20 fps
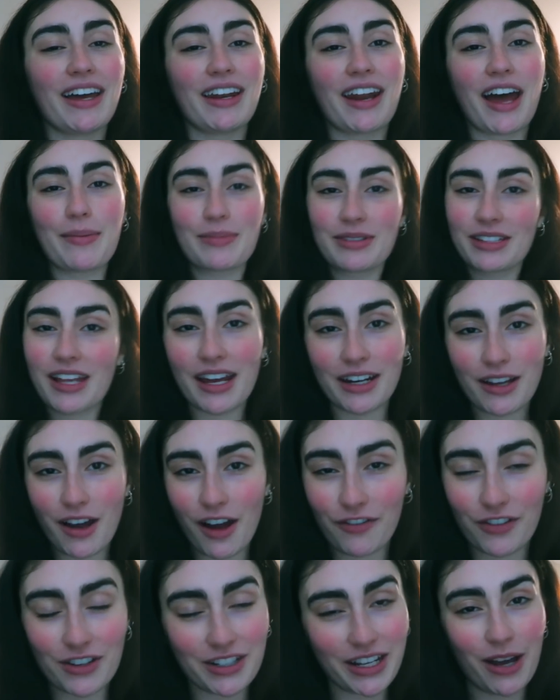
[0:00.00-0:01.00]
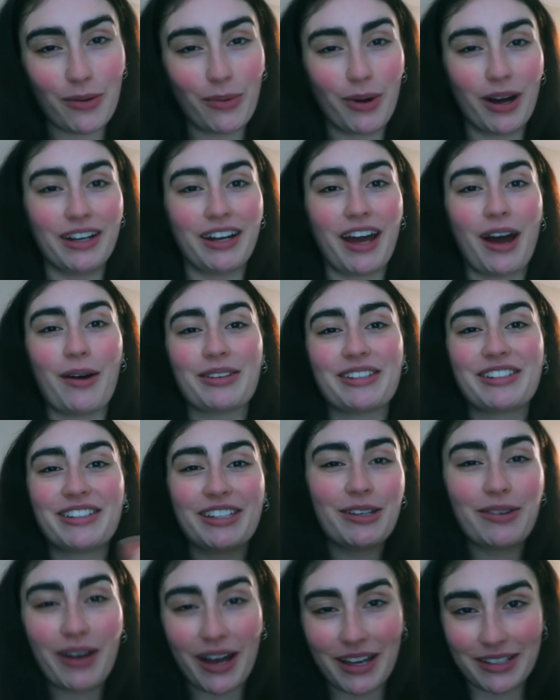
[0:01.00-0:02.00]
and I'm signing off for day one. I will
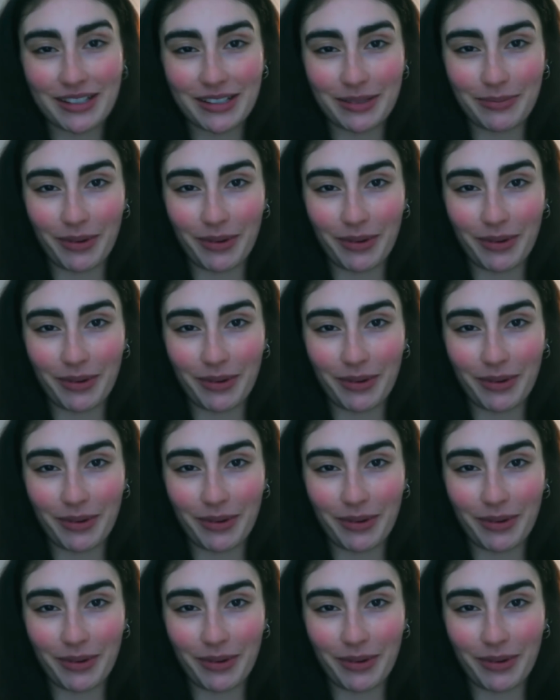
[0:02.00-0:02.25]
see you guys